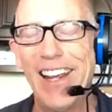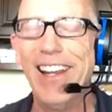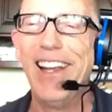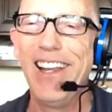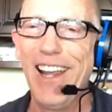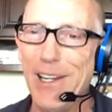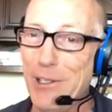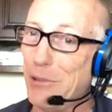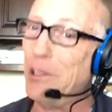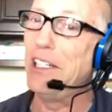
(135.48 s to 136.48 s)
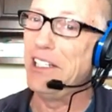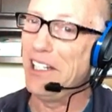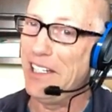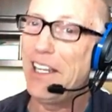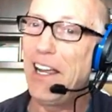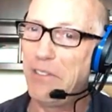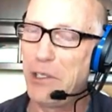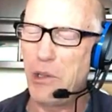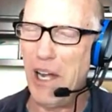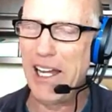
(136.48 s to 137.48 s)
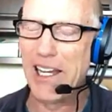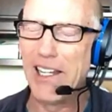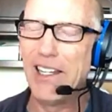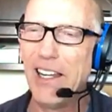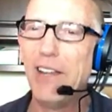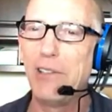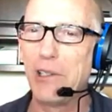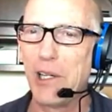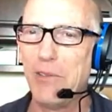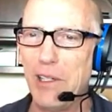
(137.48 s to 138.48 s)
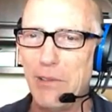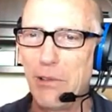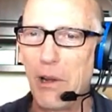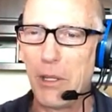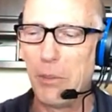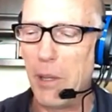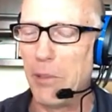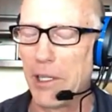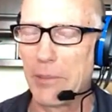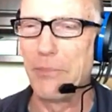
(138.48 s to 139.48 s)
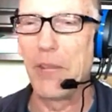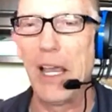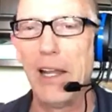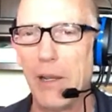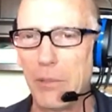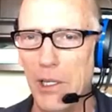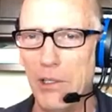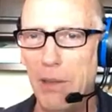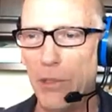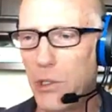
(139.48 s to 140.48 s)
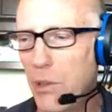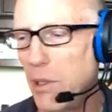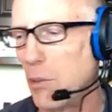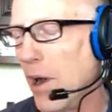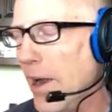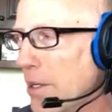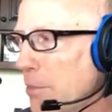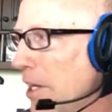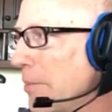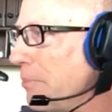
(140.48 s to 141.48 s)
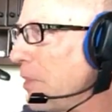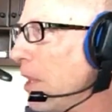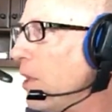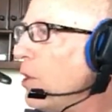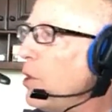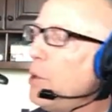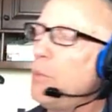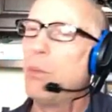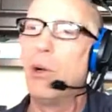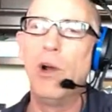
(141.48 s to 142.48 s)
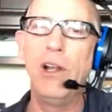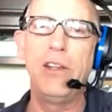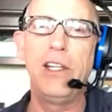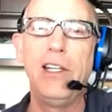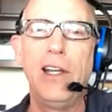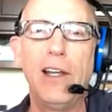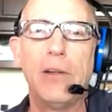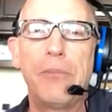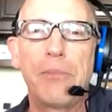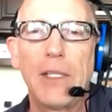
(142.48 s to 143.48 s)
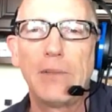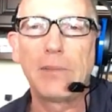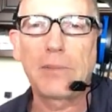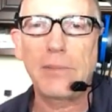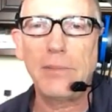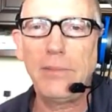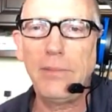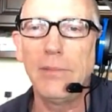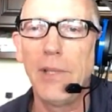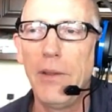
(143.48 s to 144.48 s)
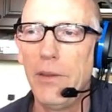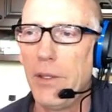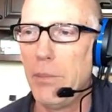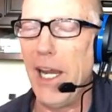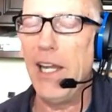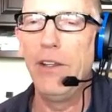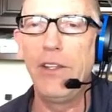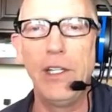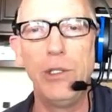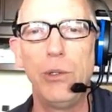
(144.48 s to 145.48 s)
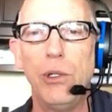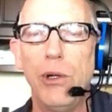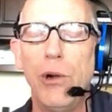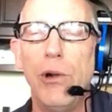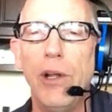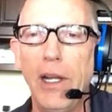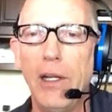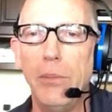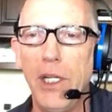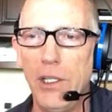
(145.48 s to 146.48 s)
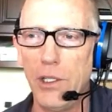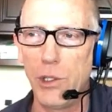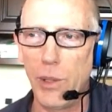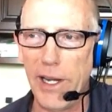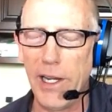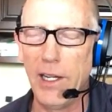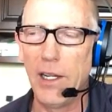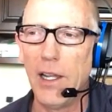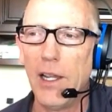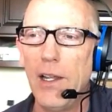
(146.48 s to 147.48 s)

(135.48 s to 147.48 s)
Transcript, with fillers: and and you really need to have the training if you're going to be in front of the public. And I'm going to demonstrate why in a minute. But one of the uh, the main things you learn in media training